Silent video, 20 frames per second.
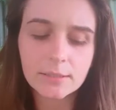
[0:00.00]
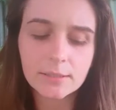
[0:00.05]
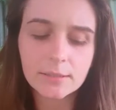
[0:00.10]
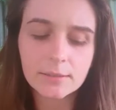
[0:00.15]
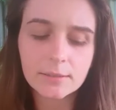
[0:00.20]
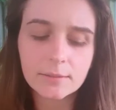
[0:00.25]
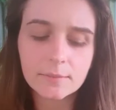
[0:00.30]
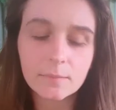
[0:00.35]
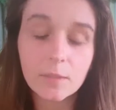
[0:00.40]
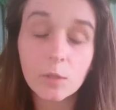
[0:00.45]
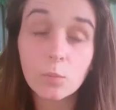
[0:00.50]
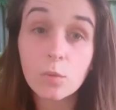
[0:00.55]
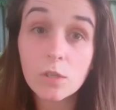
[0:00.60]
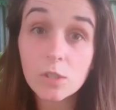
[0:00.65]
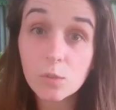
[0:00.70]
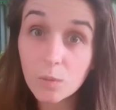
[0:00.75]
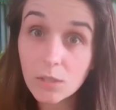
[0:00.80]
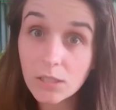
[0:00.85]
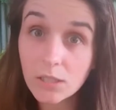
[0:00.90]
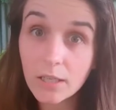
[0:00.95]
There was
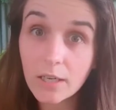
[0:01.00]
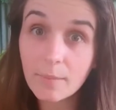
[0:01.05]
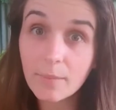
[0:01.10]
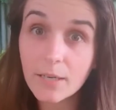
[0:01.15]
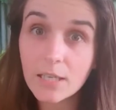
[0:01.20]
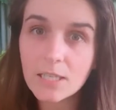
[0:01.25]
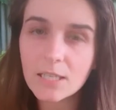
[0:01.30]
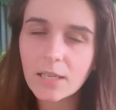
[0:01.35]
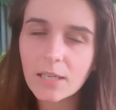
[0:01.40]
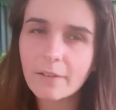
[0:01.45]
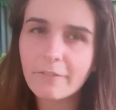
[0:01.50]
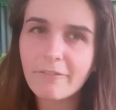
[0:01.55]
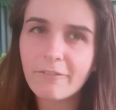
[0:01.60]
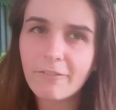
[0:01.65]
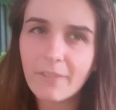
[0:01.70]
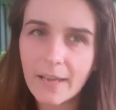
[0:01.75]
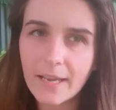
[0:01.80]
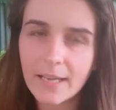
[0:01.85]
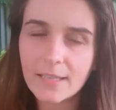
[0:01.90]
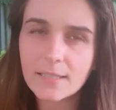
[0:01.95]
one time actually a
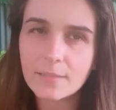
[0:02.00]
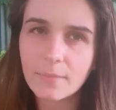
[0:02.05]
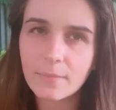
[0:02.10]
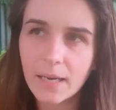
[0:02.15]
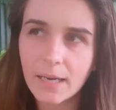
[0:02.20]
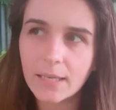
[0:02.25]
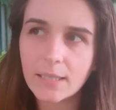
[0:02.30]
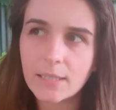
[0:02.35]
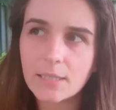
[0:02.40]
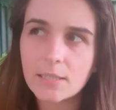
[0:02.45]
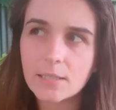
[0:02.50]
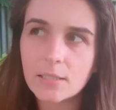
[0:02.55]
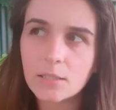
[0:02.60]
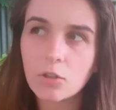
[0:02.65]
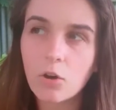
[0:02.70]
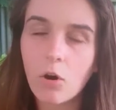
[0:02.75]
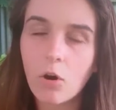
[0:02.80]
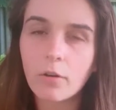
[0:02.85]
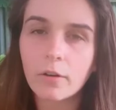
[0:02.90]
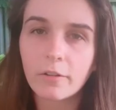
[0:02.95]
flatmate
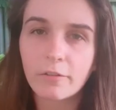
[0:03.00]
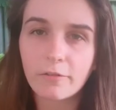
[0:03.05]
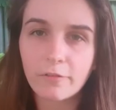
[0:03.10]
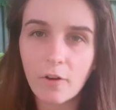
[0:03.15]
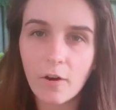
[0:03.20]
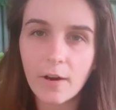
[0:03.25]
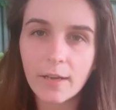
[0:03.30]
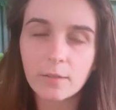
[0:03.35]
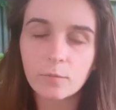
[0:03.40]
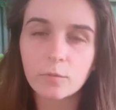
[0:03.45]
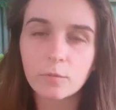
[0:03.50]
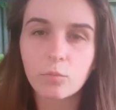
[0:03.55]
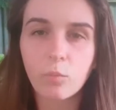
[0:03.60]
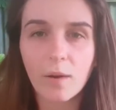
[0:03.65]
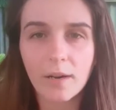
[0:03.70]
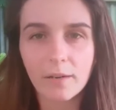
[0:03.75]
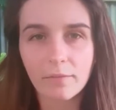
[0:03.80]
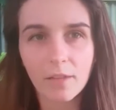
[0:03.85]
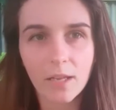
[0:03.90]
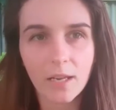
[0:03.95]
got in a fight with one
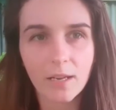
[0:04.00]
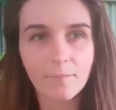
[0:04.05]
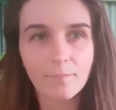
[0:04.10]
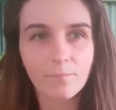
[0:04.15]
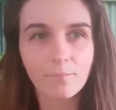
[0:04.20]
of them,